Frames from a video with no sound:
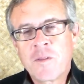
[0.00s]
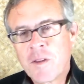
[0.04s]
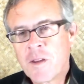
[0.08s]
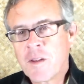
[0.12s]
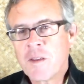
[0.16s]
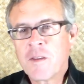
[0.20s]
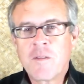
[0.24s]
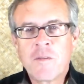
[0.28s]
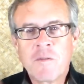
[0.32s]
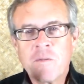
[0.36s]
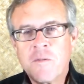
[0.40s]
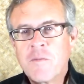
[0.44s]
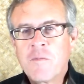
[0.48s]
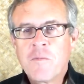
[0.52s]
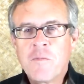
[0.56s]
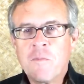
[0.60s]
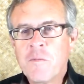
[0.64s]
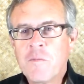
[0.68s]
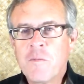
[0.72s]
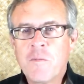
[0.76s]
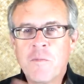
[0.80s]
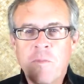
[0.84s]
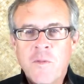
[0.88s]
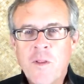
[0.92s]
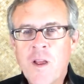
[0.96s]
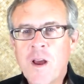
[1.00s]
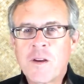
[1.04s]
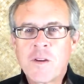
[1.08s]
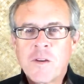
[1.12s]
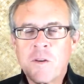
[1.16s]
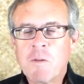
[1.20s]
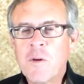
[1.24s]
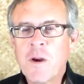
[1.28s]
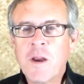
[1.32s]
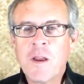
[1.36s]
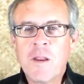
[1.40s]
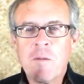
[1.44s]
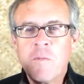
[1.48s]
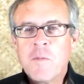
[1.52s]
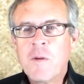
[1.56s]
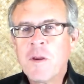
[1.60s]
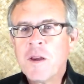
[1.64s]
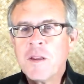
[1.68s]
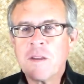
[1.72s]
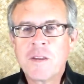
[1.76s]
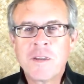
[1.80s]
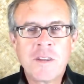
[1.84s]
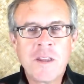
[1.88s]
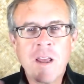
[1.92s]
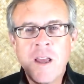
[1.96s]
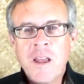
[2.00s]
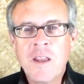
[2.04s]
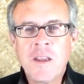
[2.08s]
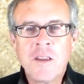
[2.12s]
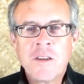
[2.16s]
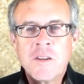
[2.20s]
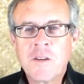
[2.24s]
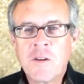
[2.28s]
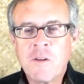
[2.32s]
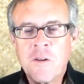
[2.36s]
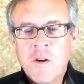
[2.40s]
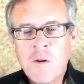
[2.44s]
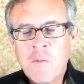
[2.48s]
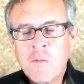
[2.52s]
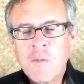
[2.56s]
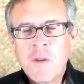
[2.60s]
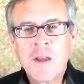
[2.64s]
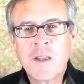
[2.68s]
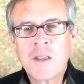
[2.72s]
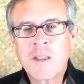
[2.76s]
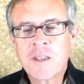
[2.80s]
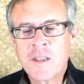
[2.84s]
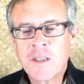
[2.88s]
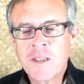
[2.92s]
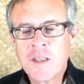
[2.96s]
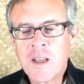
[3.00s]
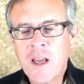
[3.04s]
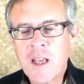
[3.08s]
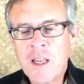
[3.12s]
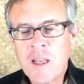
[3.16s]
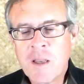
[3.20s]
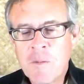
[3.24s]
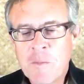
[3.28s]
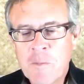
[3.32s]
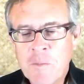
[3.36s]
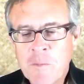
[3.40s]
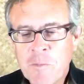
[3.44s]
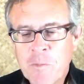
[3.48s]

can fluctuate and be unsteady, so I hope that's not,